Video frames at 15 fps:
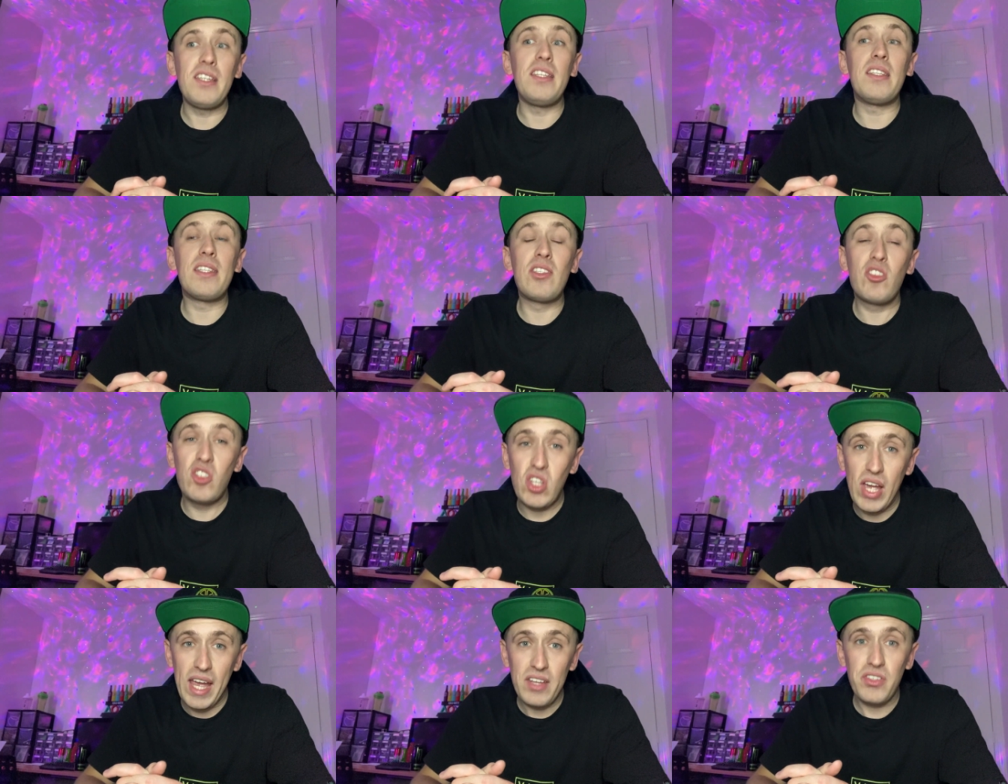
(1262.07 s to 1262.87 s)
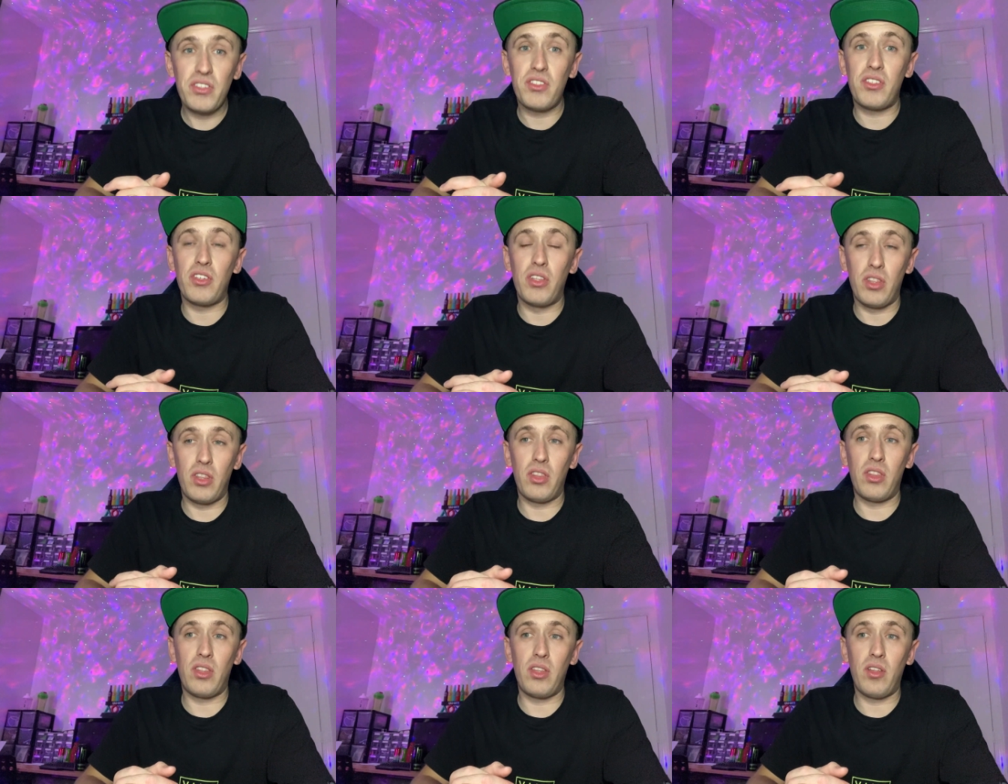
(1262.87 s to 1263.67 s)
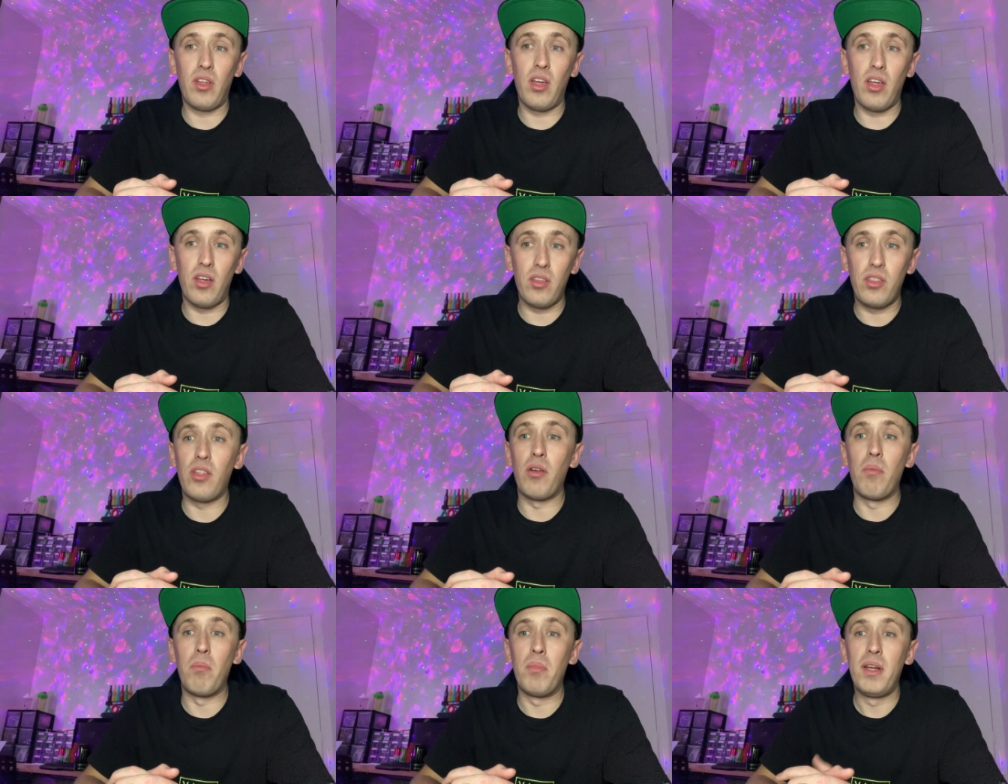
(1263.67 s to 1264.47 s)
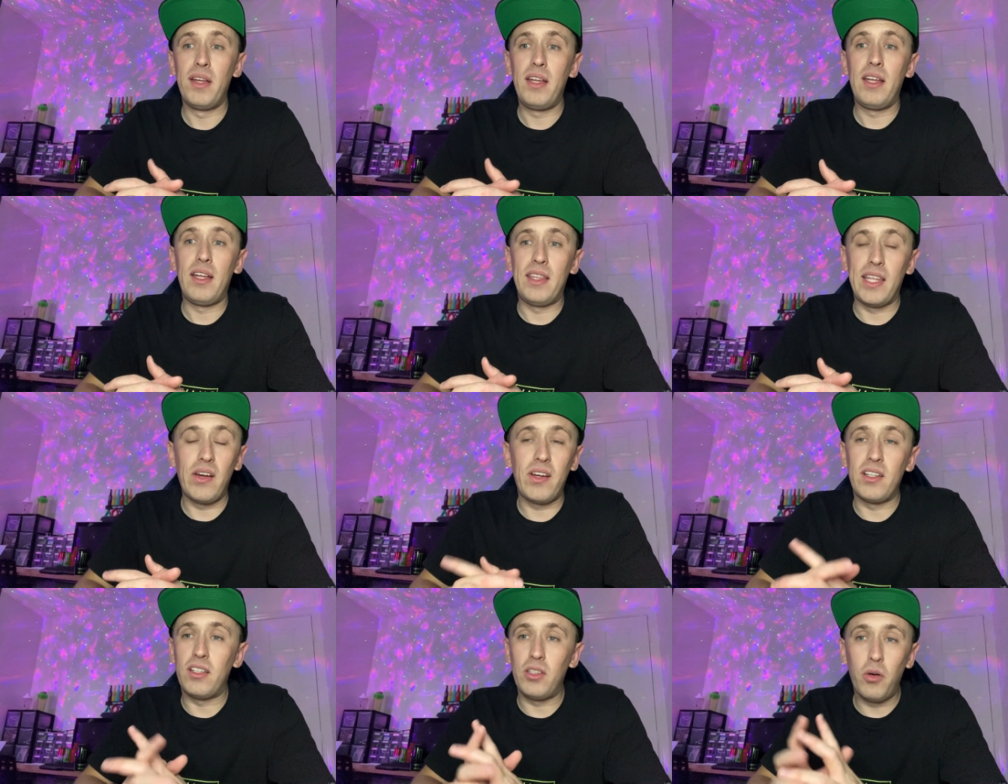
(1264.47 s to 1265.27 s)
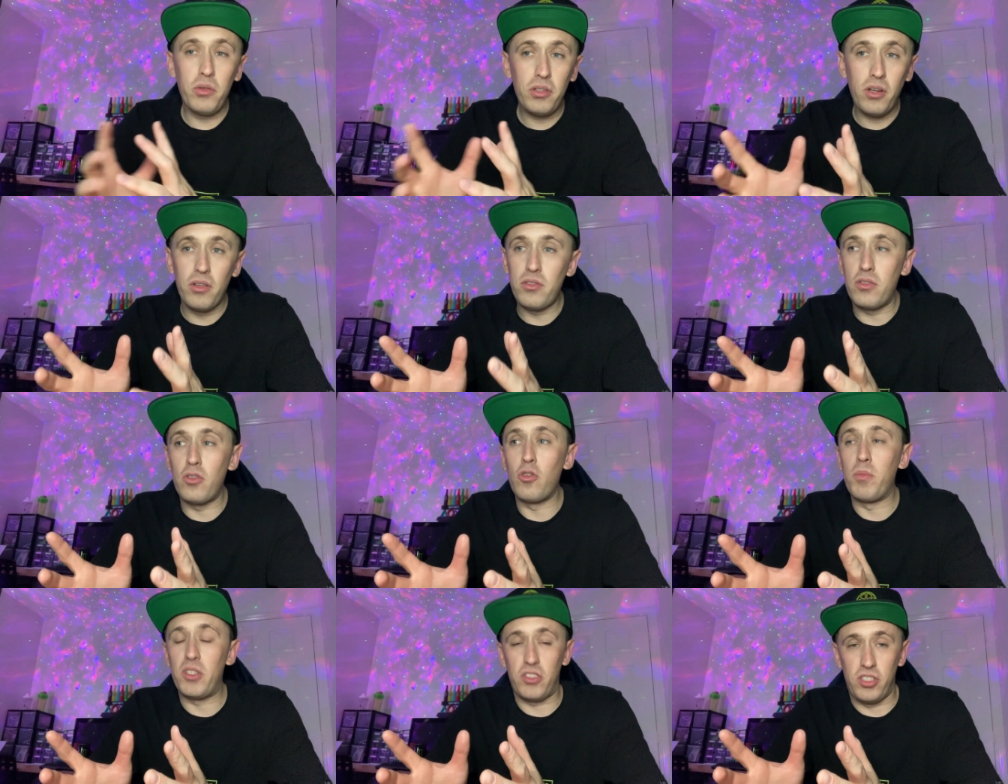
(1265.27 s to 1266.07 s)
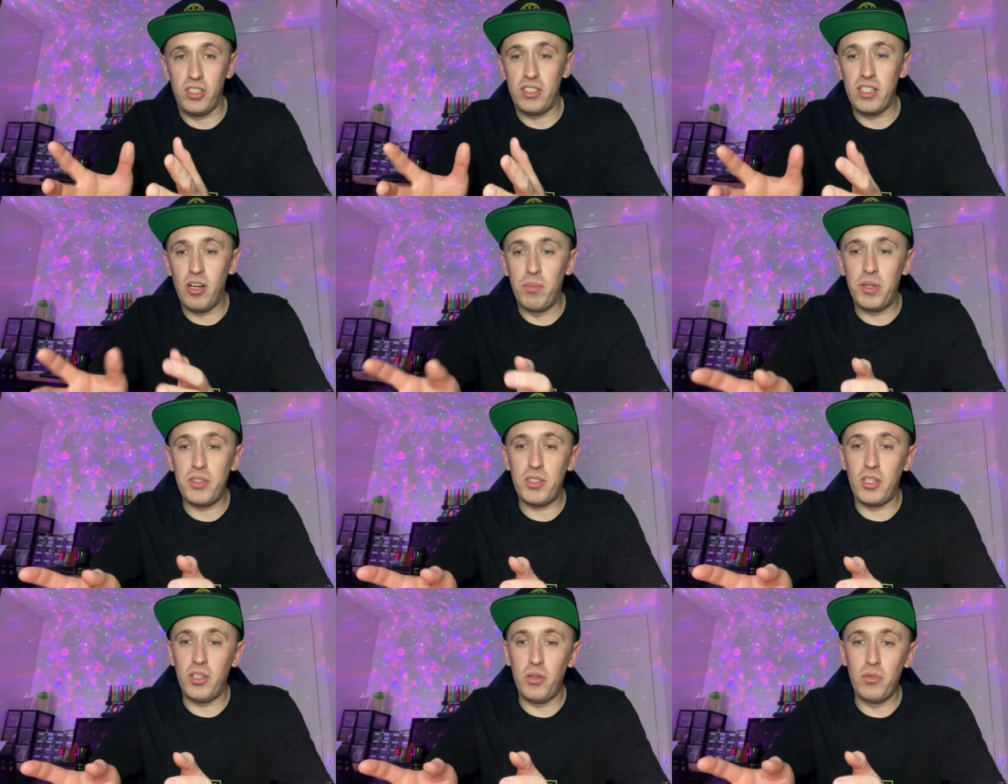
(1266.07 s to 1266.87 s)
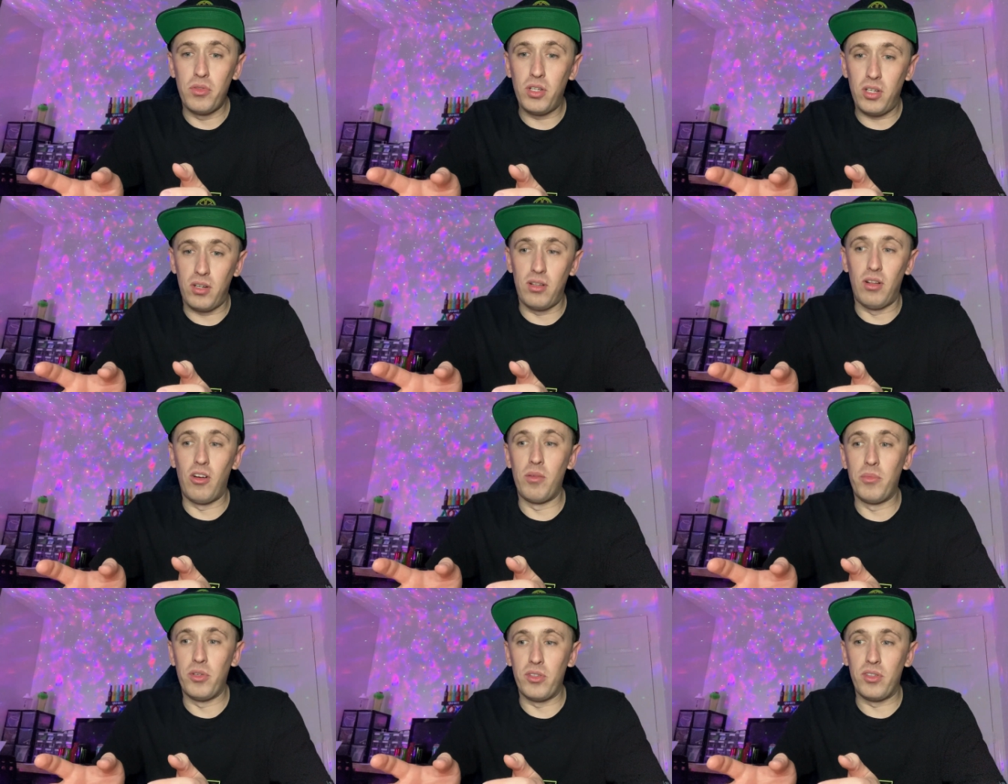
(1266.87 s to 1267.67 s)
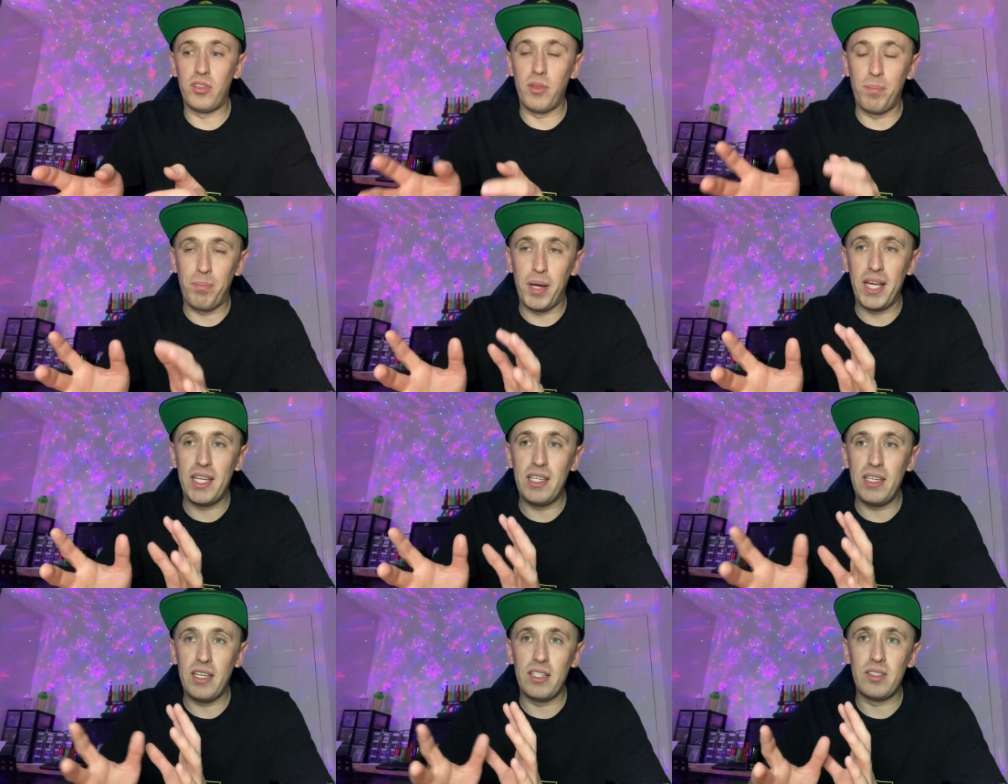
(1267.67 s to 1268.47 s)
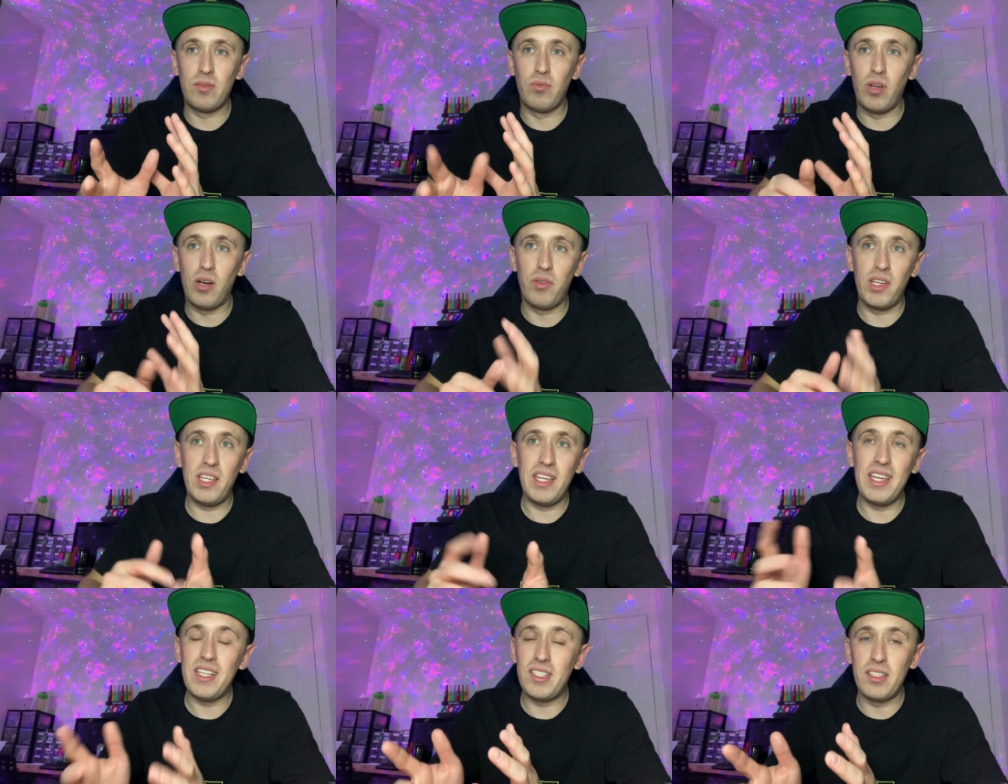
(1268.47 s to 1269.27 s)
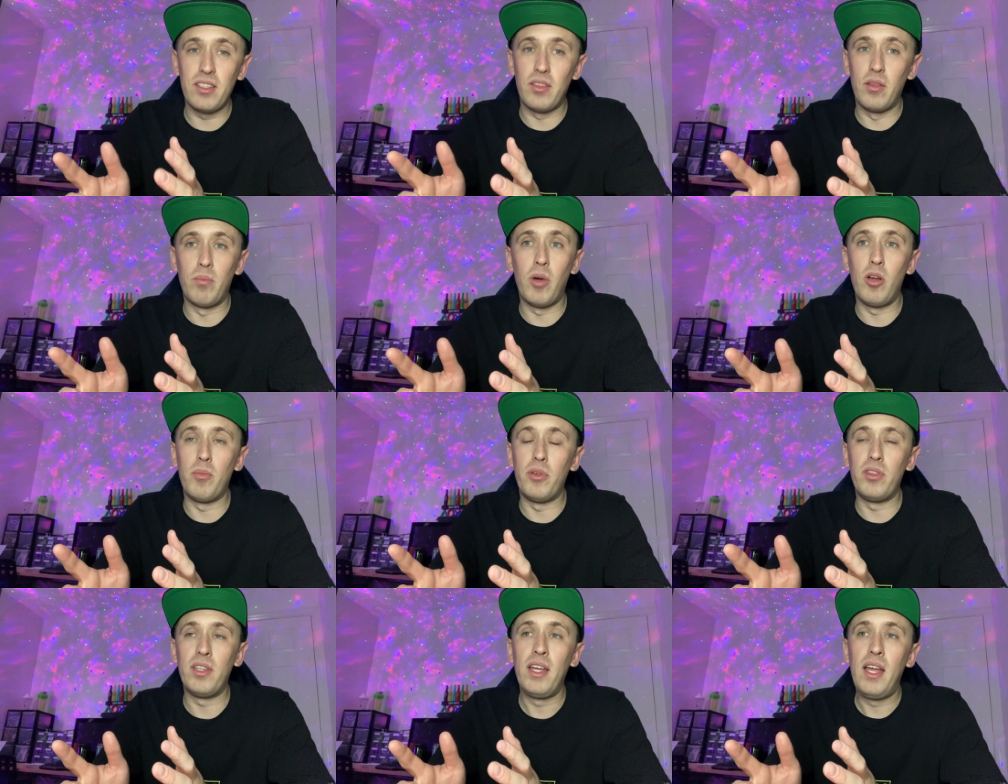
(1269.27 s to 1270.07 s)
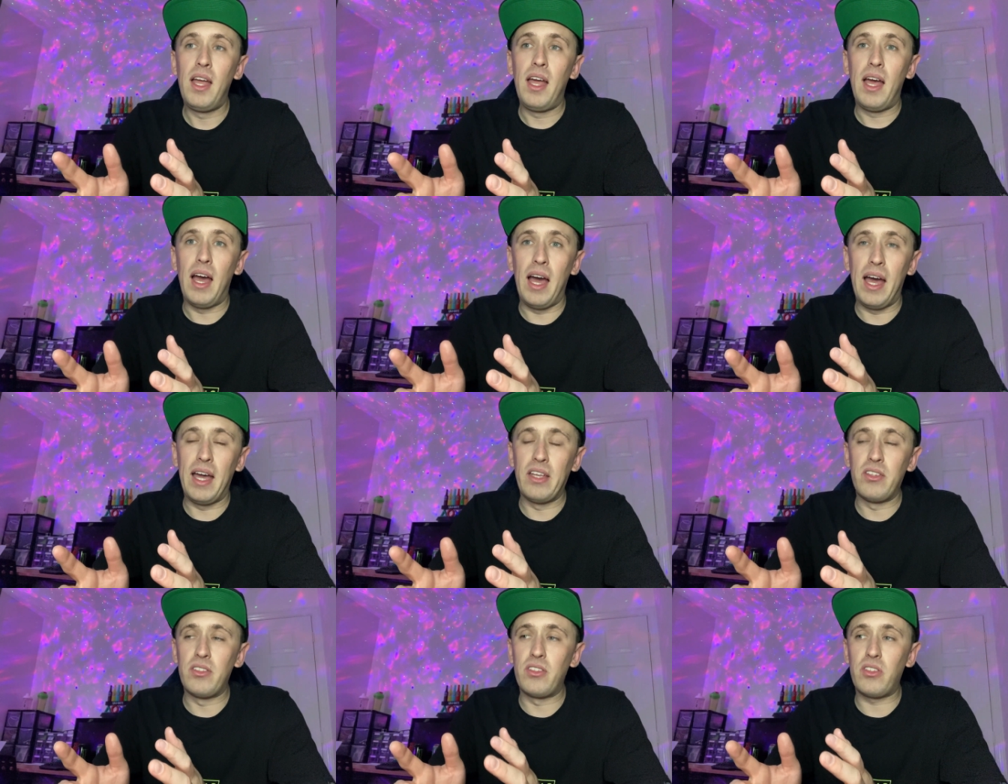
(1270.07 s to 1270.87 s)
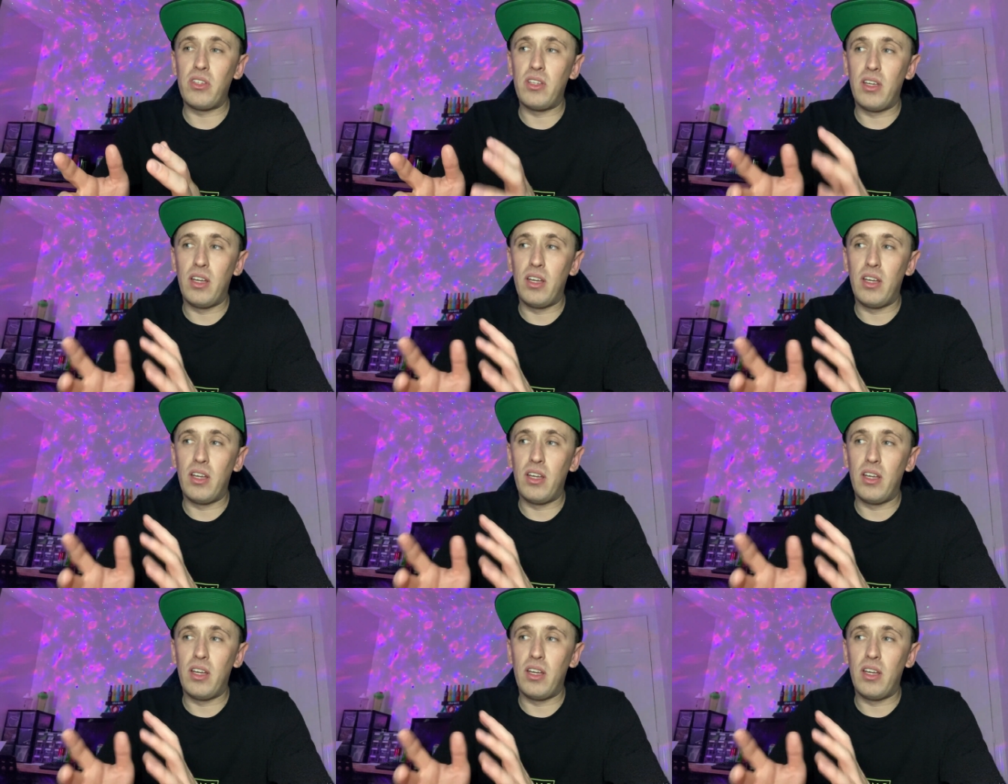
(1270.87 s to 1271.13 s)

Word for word: detest them now, again, I don't want to go into too much detail because I know the climate debate is very heated at the moment and